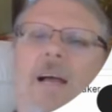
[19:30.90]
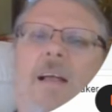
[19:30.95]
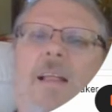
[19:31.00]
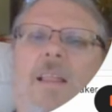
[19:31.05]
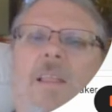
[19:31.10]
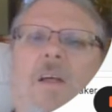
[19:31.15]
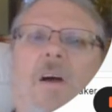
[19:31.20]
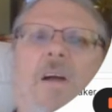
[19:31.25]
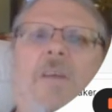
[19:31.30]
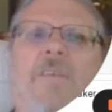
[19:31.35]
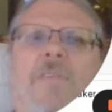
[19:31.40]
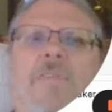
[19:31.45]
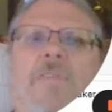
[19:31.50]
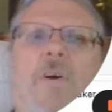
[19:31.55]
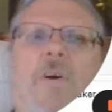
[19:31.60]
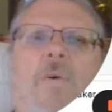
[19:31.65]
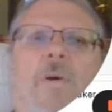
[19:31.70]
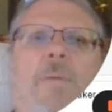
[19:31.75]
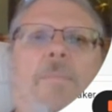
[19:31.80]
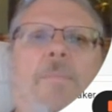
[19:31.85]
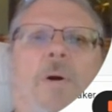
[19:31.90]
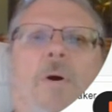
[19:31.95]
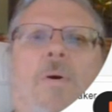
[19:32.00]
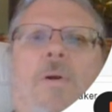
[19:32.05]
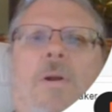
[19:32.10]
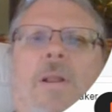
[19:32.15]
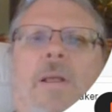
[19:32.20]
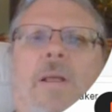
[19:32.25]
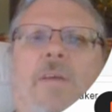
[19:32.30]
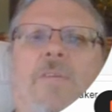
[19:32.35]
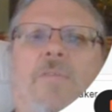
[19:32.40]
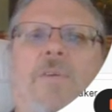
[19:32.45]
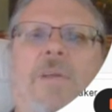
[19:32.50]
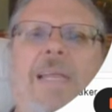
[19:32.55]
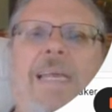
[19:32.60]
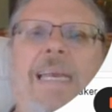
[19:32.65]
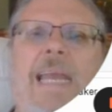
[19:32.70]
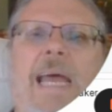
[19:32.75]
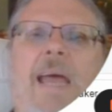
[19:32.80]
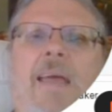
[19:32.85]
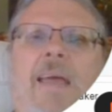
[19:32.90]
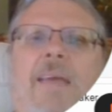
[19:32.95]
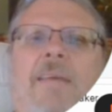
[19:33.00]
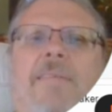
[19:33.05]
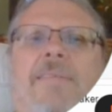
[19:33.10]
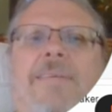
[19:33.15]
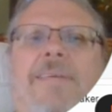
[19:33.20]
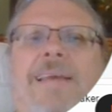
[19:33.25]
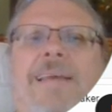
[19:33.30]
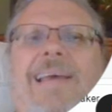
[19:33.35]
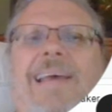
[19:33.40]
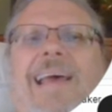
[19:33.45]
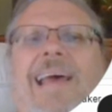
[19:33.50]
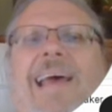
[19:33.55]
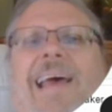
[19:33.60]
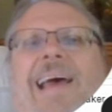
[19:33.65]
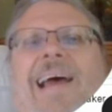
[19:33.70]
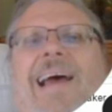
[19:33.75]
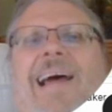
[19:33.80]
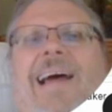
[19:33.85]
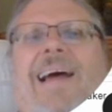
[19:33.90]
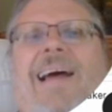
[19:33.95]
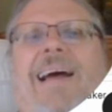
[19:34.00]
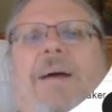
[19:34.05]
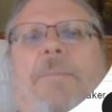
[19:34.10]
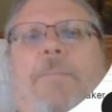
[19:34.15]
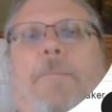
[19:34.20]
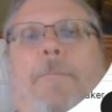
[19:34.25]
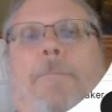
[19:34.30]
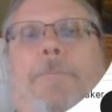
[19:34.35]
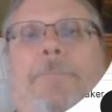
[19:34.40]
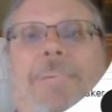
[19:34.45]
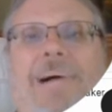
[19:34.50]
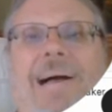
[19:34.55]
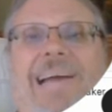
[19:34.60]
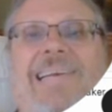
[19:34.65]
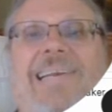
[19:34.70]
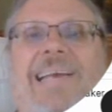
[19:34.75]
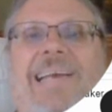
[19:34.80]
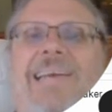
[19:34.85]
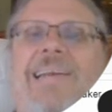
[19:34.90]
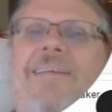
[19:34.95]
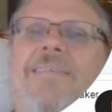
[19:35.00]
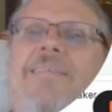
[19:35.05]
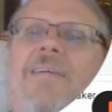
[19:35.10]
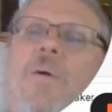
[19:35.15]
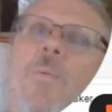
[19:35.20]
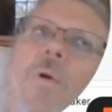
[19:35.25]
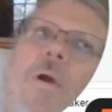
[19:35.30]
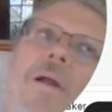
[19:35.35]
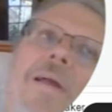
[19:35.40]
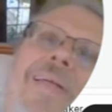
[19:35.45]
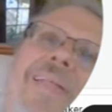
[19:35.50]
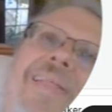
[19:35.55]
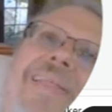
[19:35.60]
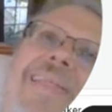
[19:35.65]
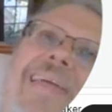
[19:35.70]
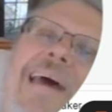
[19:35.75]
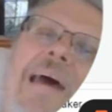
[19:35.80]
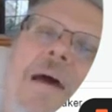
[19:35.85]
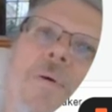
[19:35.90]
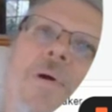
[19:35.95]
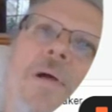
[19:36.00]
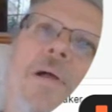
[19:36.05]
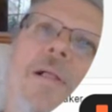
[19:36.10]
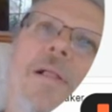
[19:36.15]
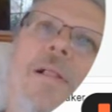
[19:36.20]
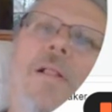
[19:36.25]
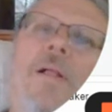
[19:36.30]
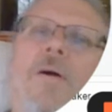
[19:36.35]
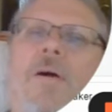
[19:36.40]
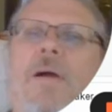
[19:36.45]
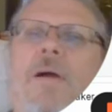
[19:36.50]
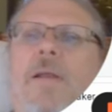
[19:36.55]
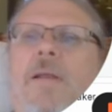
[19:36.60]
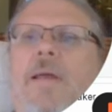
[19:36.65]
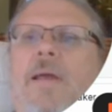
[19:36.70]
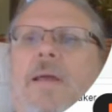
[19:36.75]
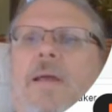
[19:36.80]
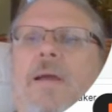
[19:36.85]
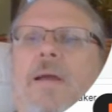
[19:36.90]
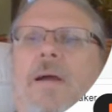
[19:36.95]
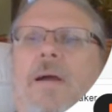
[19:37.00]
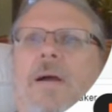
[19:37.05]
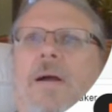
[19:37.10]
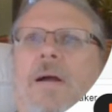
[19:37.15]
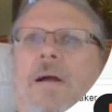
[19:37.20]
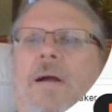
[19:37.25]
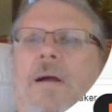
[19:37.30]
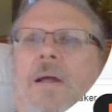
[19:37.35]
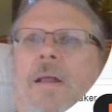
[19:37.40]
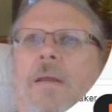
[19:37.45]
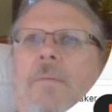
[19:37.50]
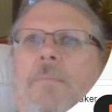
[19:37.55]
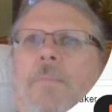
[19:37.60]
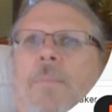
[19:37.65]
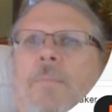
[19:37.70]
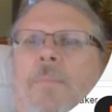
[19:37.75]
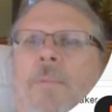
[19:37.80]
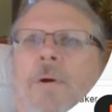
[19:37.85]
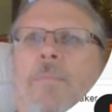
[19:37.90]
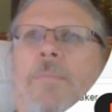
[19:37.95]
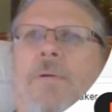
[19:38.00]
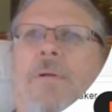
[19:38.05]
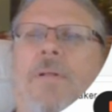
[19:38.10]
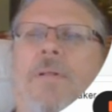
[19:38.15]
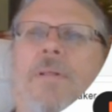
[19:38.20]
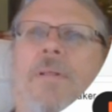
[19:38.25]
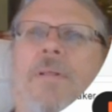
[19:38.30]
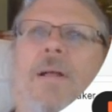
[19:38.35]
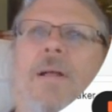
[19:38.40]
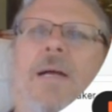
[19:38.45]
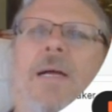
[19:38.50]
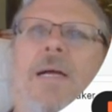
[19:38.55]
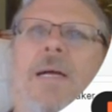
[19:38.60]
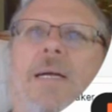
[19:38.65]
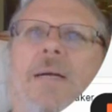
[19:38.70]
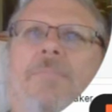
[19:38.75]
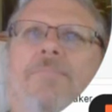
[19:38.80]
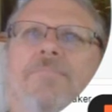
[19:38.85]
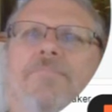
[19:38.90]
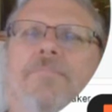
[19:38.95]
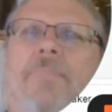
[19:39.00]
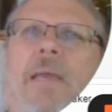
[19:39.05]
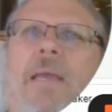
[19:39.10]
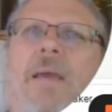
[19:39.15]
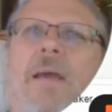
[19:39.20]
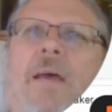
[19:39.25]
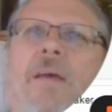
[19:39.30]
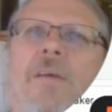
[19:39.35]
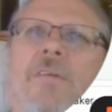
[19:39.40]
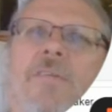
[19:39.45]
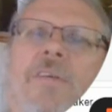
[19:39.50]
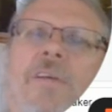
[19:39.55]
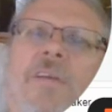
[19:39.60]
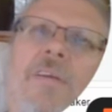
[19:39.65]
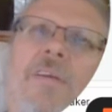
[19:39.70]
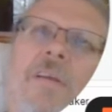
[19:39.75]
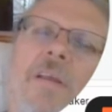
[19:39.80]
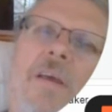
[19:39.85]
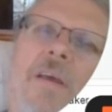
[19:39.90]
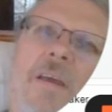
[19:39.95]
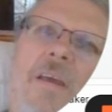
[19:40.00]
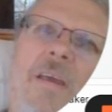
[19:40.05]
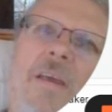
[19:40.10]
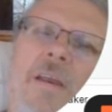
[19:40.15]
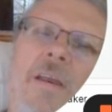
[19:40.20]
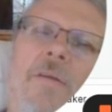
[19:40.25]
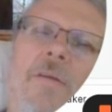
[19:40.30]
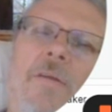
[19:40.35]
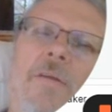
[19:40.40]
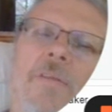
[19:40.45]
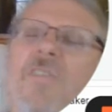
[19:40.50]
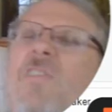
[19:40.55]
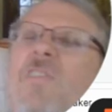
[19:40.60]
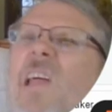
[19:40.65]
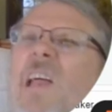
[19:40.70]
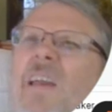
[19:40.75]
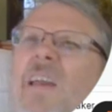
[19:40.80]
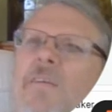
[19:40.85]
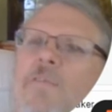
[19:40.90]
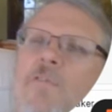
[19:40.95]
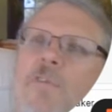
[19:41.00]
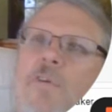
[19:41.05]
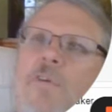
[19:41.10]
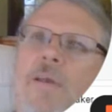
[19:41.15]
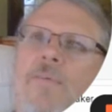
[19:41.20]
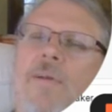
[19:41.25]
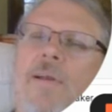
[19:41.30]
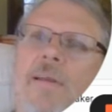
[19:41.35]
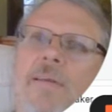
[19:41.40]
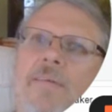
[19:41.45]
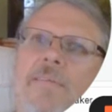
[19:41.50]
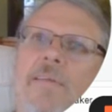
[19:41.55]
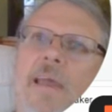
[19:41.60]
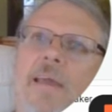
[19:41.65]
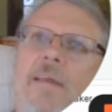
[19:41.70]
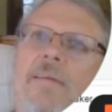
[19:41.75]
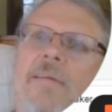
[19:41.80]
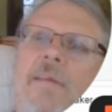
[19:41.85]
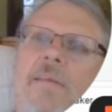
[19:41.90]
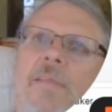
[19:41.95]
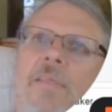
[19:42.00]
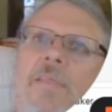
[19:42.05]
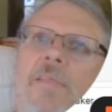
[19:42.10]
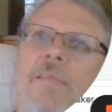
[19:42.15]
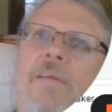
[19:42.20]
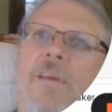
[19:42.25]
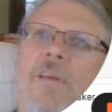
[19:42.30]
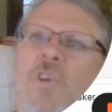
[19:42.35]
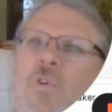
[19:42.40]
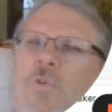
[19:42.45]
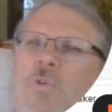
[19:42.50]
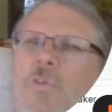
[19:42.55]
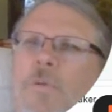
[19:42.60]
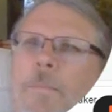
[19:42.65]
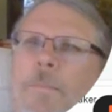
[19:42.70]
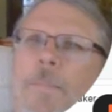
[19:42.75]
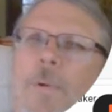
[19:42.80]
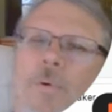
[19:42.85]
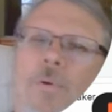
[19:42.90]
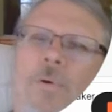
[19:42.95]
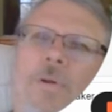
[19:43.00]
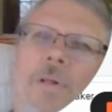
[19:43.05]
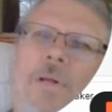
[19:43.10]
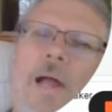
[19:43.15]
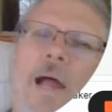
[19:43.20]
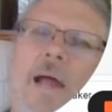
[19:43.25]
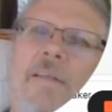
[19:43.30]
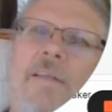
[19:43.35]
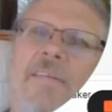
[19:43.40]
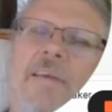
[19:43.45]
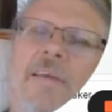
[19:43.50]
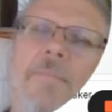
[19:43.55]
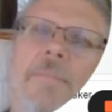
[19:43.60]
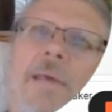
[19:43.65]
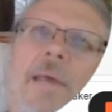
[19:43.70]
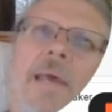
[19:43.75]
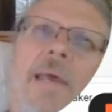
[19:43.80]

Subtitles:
Launch Flow in Modal is really nice, but it doesn't work that well on mobile because there's just not enough screen real estate to do the modal concept.